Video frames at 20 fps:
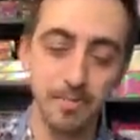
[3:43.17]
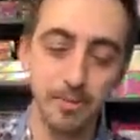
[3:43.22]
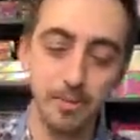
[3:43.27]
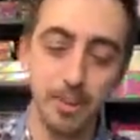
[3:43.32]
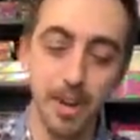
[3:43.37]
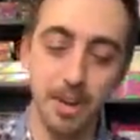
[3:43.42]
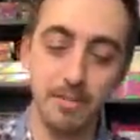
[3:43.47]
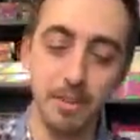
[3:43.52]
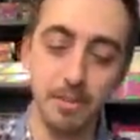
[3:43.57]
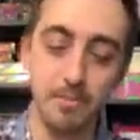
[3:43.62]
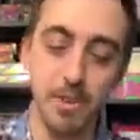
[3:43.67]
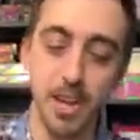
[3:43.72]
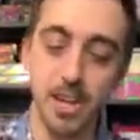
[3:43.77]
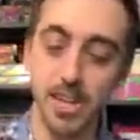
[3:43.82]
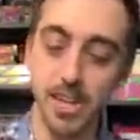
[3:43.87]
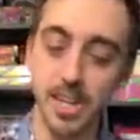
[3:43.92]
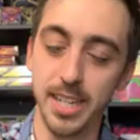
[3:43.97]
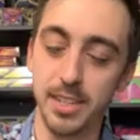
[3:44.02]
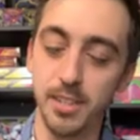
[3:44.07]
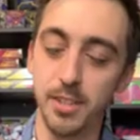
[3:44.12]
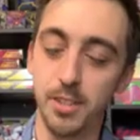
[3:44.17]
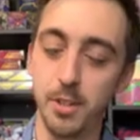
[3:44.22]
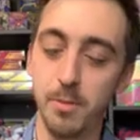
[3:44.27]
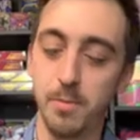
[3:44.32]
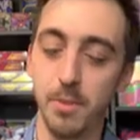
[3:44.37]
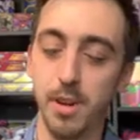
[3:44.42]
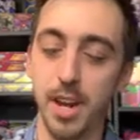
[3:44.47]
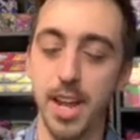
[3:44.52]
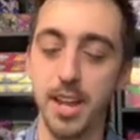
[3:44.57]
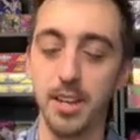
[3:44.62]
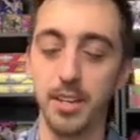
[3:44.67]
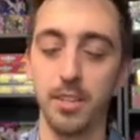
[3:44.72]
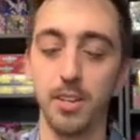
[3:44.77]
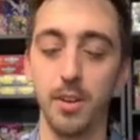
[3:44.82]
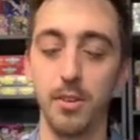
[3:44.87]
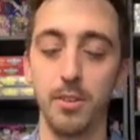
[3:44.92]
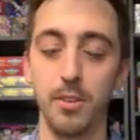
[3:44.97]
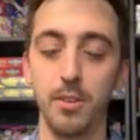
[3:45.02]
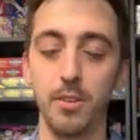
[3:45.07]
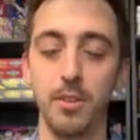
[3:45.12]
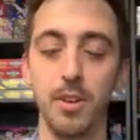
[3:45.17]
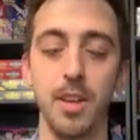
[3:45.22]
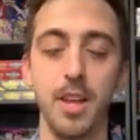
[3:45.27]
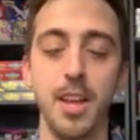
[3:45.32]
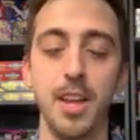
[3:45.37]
for everybody. It's super anecdotal.